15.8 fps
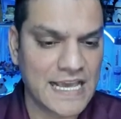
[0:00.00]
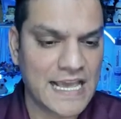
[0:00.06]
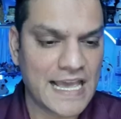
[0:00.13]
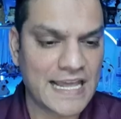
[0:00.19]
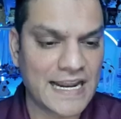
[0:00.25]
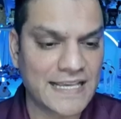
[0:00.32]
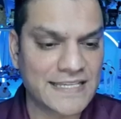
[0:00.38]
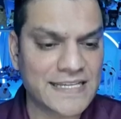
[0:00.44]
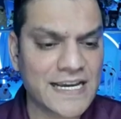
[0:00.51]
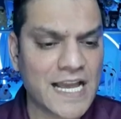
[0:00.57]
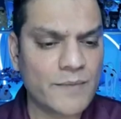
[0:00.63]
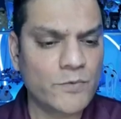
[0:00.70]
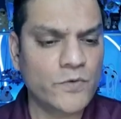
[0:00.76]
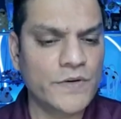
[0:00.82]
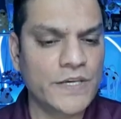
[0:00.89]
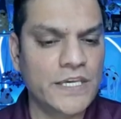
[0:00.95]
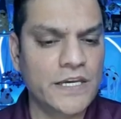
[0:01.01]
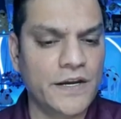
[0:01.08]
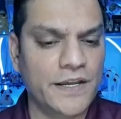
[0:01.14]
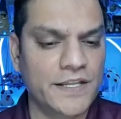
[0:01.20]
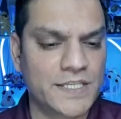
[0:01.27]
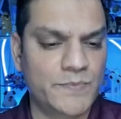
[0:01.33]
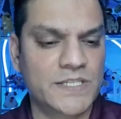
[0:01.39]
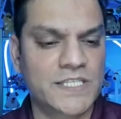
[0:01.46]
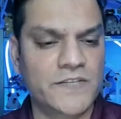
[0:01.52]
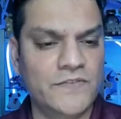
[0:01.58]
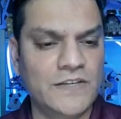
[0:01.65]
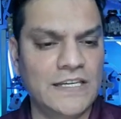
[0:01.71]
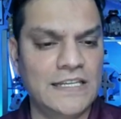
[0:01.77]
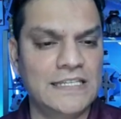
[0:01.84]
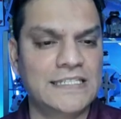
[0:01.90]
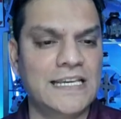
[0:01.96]
And as I come over here, it
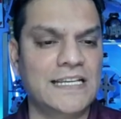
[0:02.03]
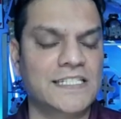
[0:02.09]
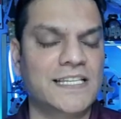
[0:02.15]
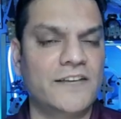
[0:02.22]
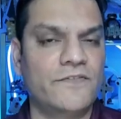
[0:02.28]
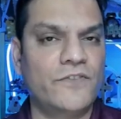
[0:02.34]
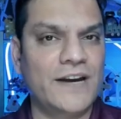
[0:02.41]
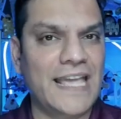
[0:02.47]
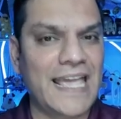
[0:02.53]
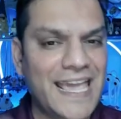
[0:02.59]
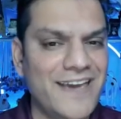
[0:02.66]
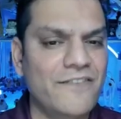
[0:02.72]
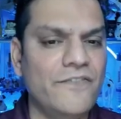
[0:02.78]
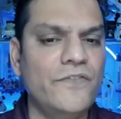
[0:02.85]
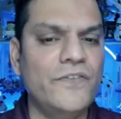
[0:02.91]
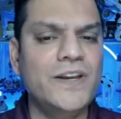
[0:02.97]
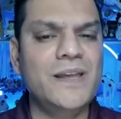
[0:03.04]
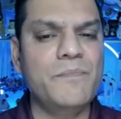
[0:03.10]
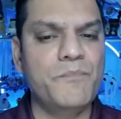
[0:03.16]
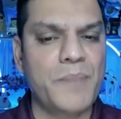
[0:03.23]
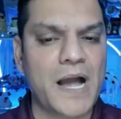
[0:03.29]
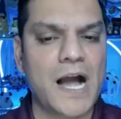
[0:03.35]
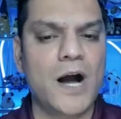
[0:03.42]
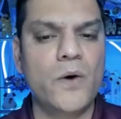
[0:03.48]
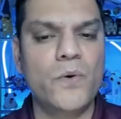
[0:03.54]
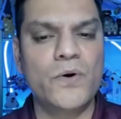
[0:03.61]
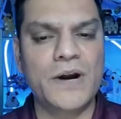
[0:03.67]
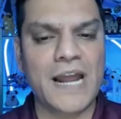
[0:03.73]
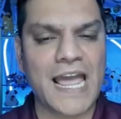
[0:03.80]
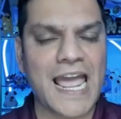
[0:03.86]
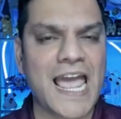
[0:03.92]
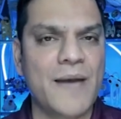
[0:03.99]
specifically says that for every
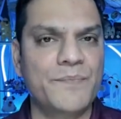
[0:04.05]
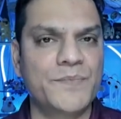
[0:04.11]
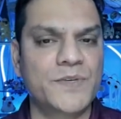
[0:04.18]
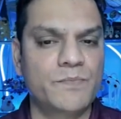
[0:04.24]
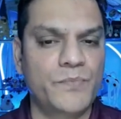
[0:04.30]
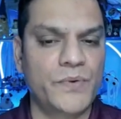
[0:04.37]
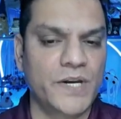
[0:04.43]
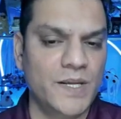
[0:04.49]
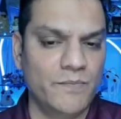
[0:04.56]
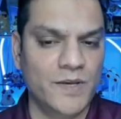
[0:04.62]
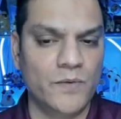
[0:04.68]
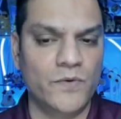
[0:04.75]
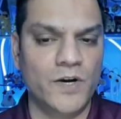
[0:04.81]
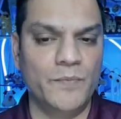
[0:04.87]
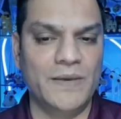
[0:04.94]
Power Apps Premium one,